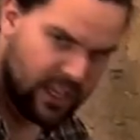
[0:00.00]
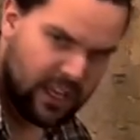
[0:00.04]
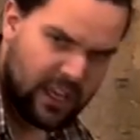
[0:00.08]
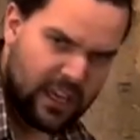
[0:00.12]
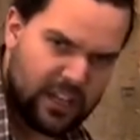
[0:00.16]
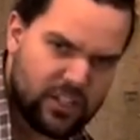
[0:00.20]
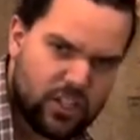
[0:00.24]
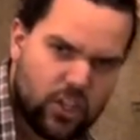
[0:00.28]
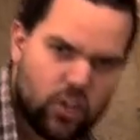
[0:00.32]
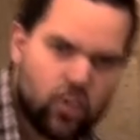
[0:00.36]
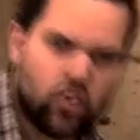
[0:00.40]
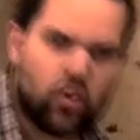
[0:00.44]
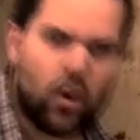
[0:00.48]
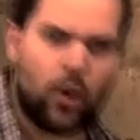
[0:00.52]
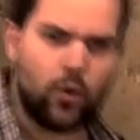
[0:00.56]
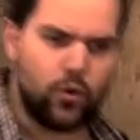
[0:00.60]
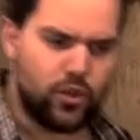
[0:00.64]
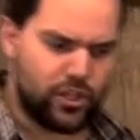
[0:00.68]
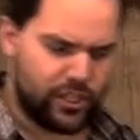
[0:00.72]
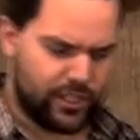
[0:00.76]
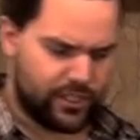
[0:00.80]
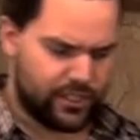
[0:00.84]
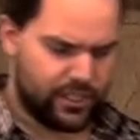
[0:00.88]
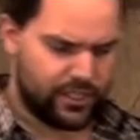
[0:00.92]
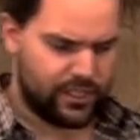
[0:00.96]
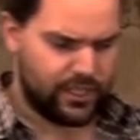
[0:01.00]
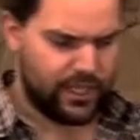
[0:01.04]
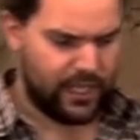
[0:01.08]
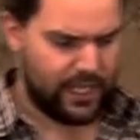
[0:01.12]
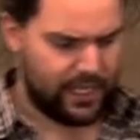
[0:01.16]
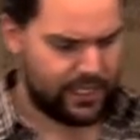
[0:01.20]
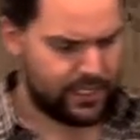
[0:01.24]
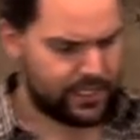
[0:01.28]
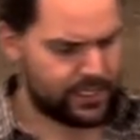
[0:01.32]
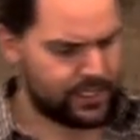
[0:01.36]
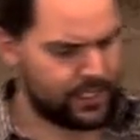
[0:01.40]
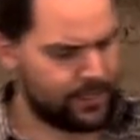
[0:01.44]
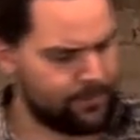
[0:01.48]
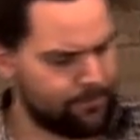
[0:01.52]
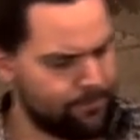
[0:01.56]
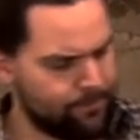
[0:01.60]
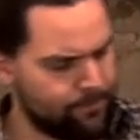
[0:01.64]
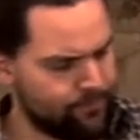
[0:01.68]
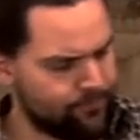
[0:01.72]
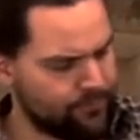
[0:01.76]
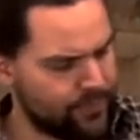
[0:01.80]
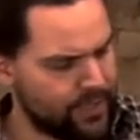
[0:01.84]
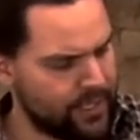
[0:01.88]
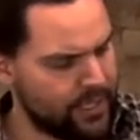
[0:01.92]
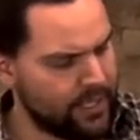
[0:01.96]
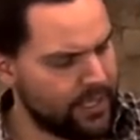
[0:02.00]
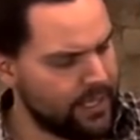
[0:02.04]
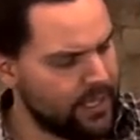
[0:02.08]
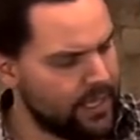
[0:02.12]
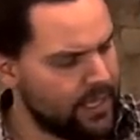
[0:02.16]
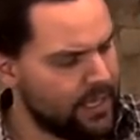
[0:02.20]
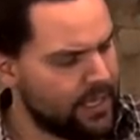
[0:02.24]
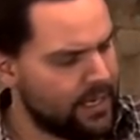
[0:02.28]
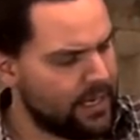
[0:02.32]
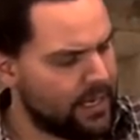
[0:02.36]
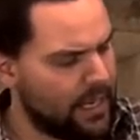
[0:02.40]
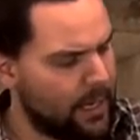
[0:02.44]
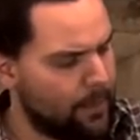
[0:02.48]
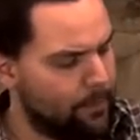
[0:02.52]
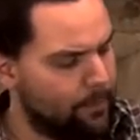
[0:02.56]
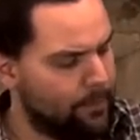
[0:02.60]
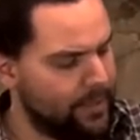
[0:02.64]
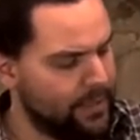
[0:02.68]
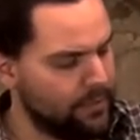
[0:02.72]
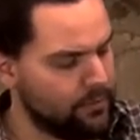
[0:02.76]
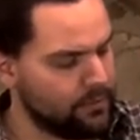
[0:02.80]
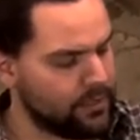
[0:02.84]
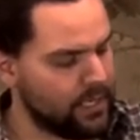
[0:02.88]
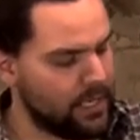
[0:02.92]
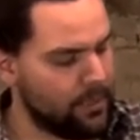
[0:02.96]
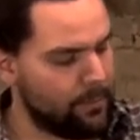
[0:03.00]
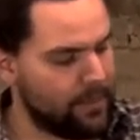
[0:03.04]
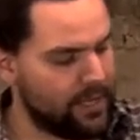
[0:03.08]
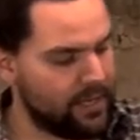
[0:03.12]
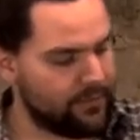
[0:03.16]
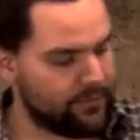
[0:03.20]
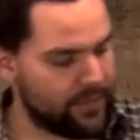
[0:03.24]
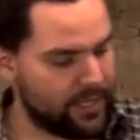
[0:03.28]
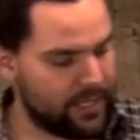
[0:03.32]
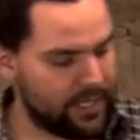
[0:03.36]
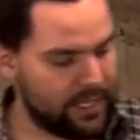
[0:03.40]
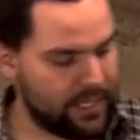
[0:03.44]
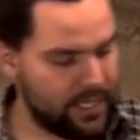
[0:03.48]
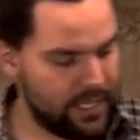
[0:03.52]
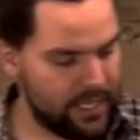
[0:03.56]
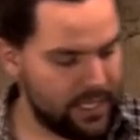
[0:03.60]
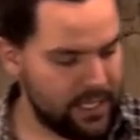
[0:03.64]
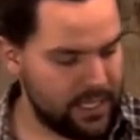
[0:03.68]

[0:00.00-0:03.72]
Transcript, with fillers: as atrocious as this. Now I'm building a bit of a